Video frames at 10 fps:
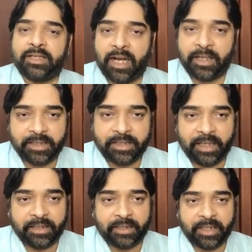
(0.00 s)

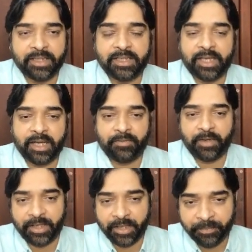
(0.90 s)
understand the things carefully
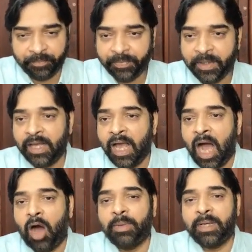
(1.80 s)
here.
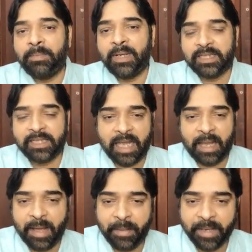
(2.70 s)
How many places I
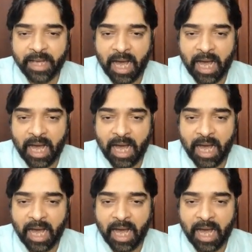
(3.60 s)
am having?